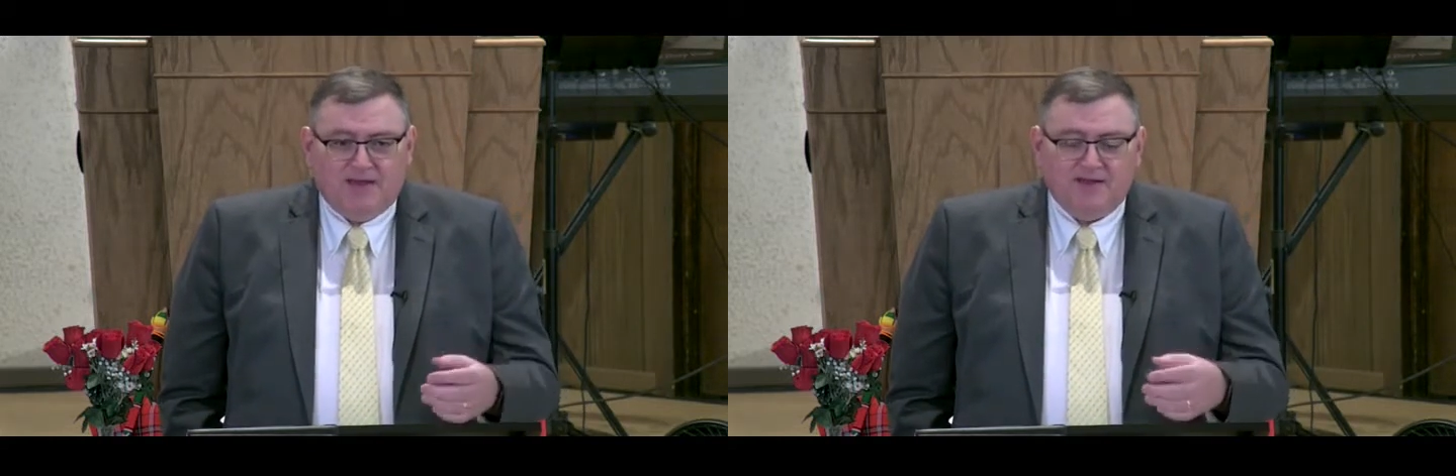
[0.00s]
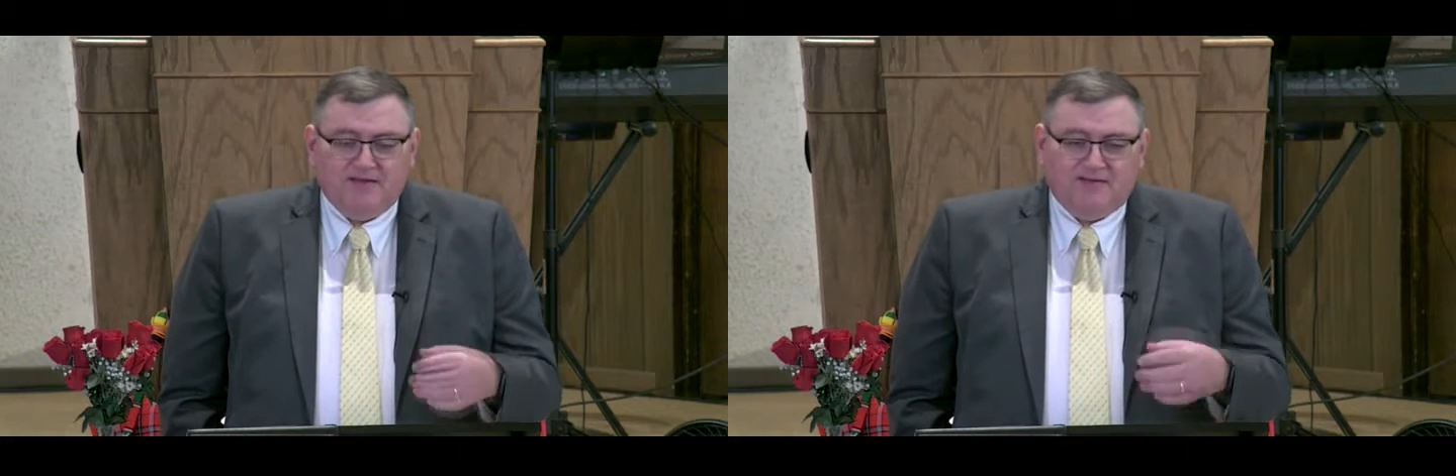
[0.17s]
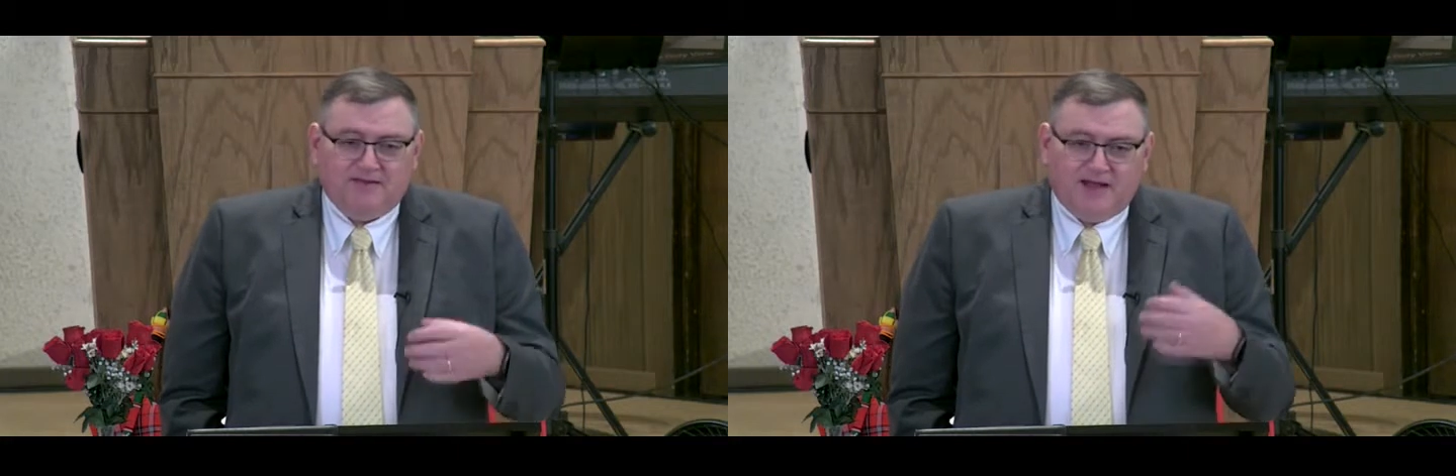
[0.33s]
And
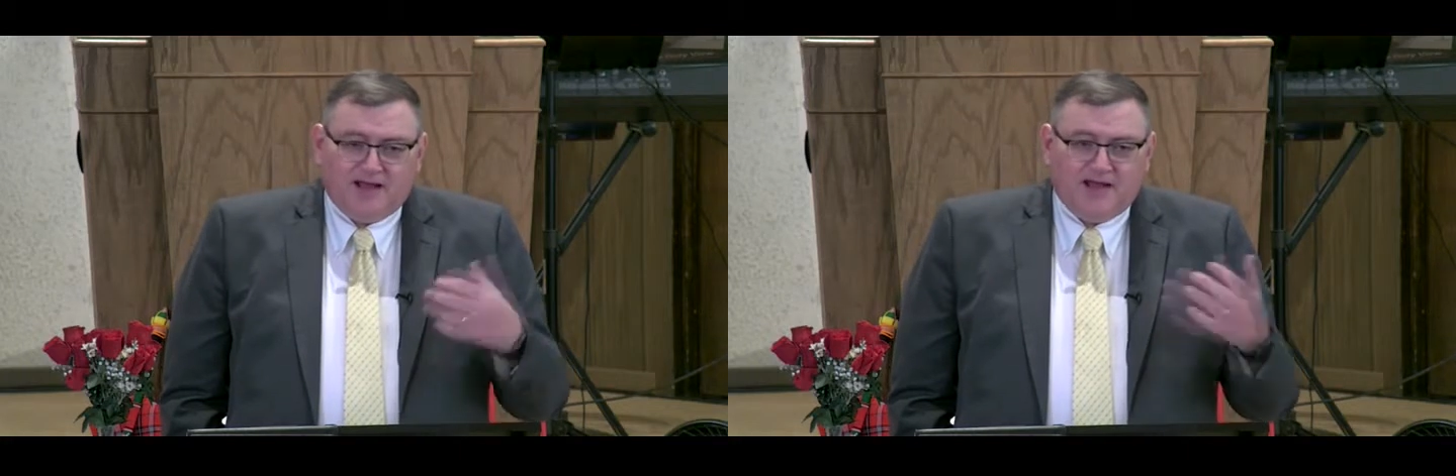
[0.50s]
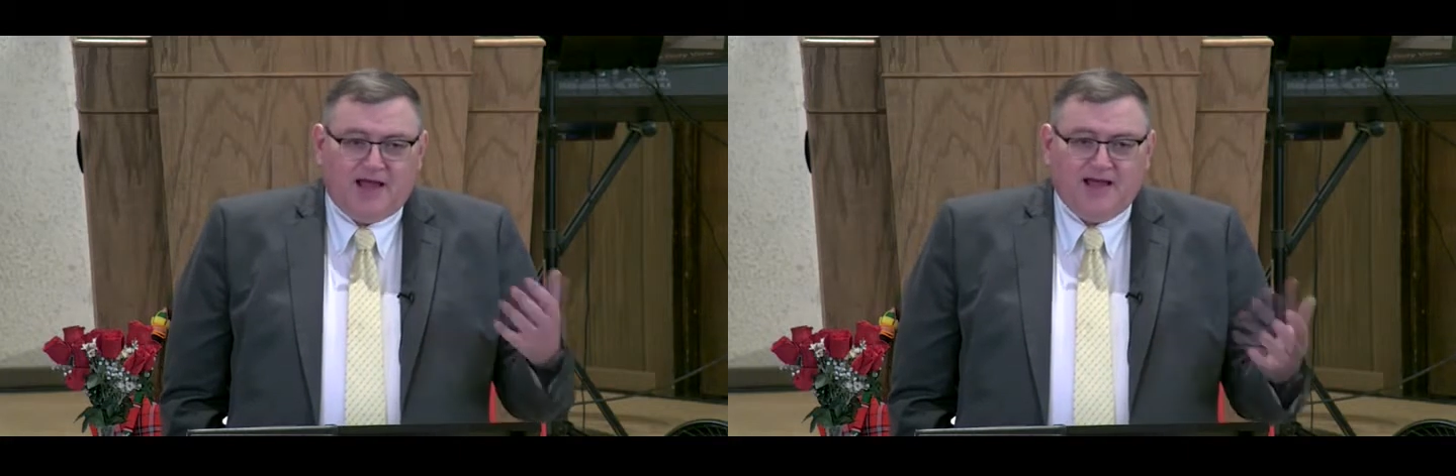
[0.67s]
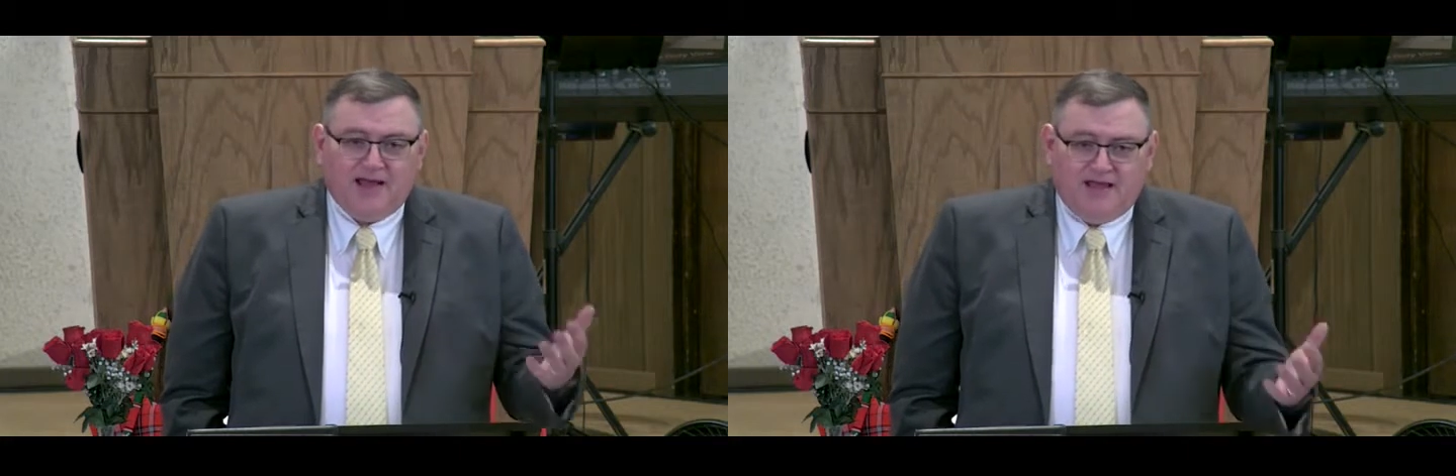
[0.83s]
he said, I
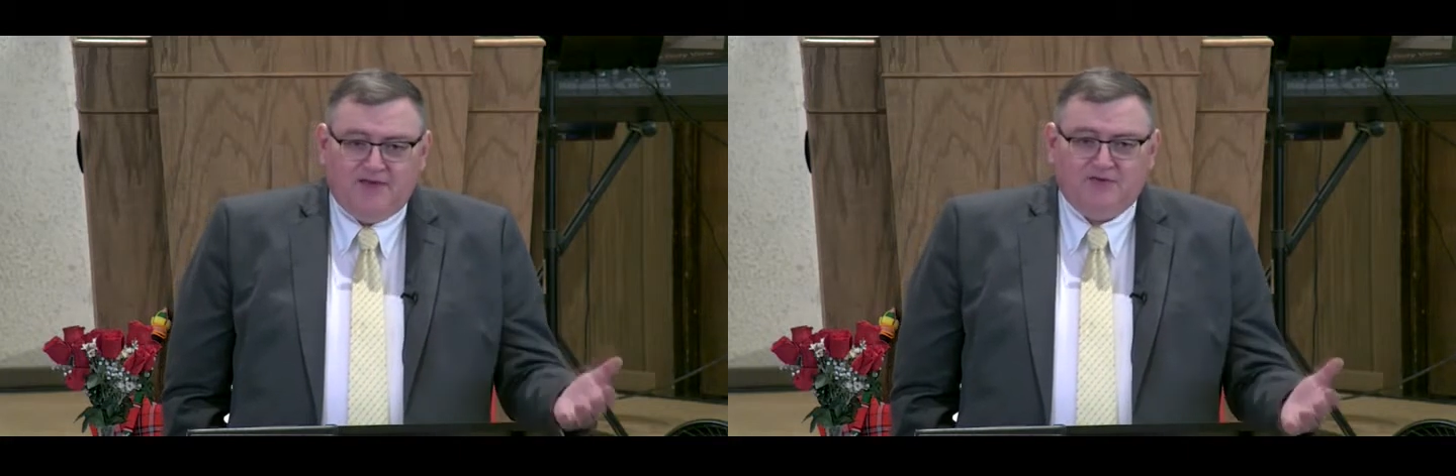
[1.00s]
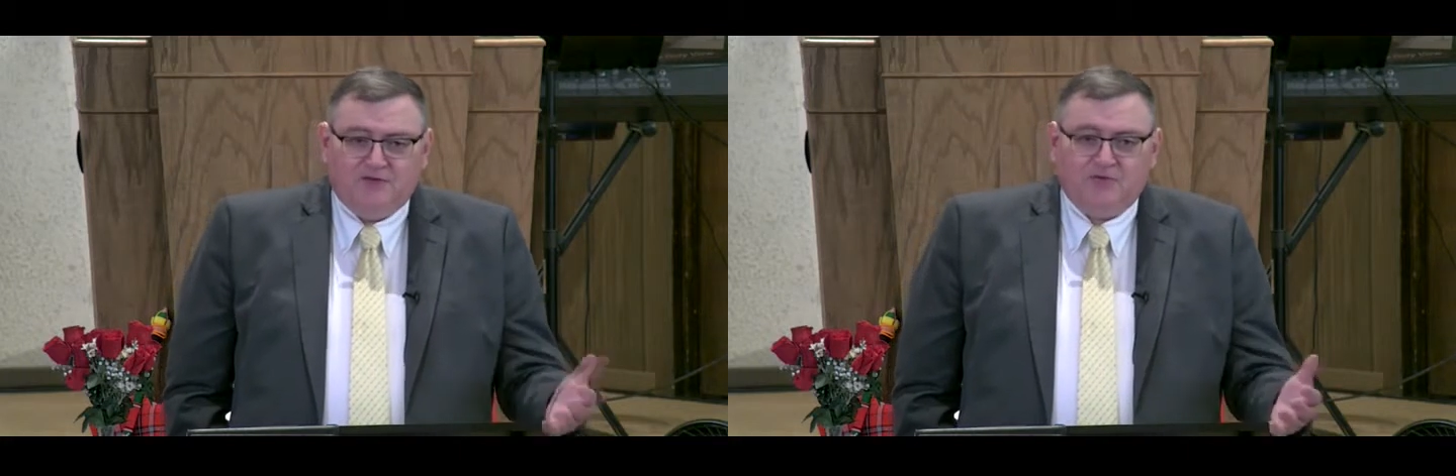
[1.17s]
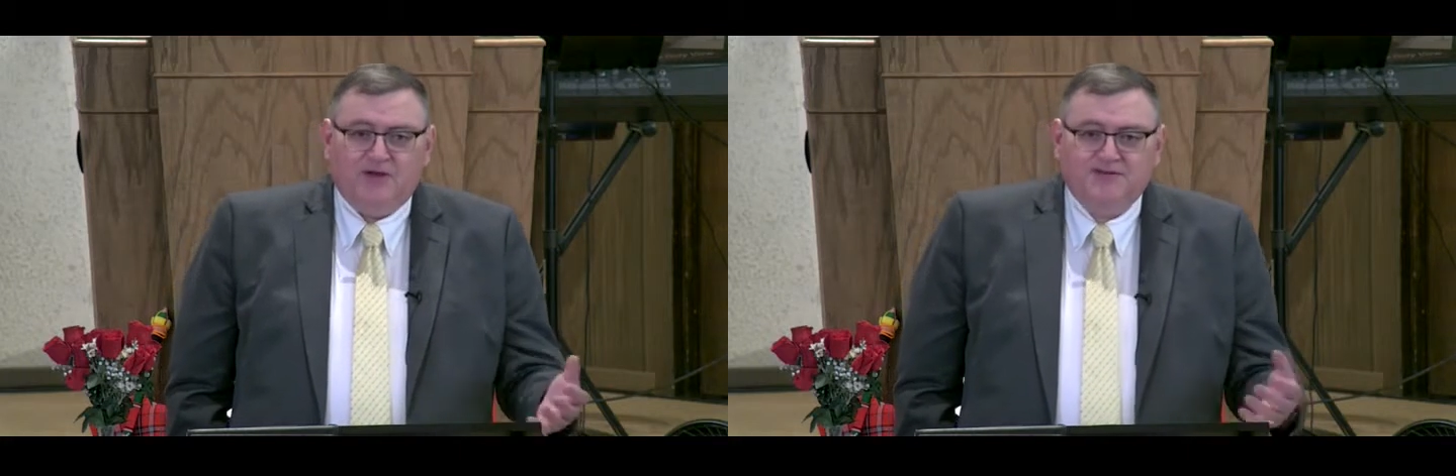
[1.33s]
got
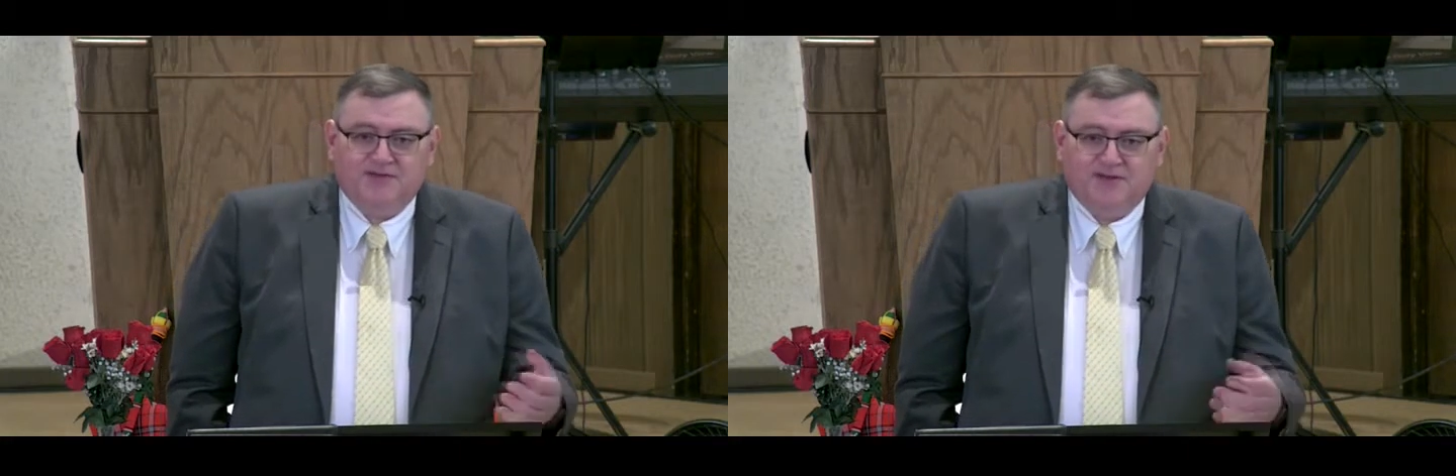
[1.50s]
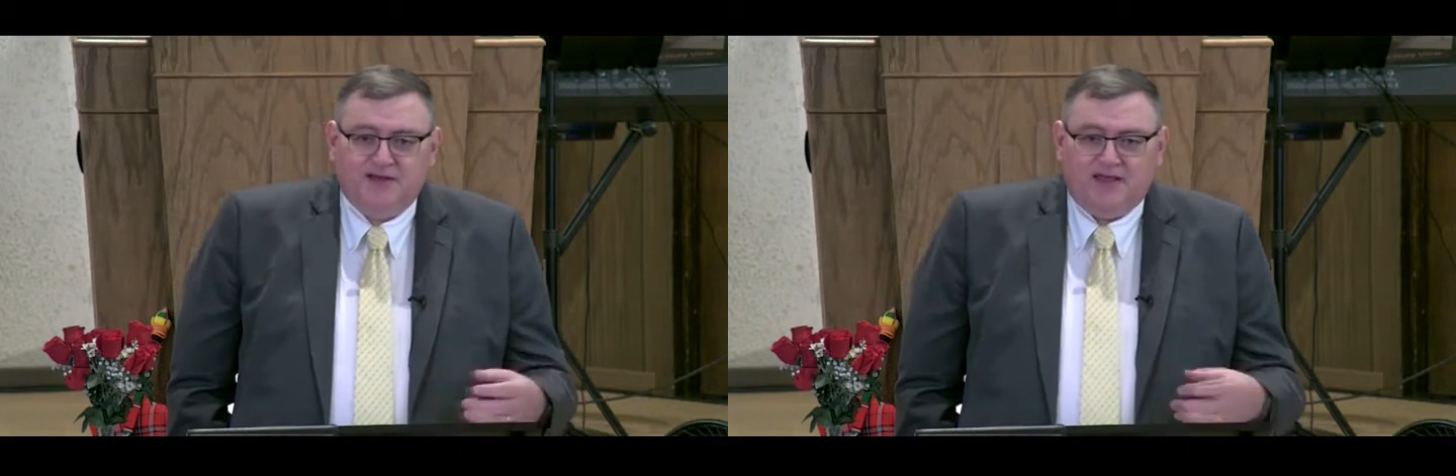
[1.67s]
interested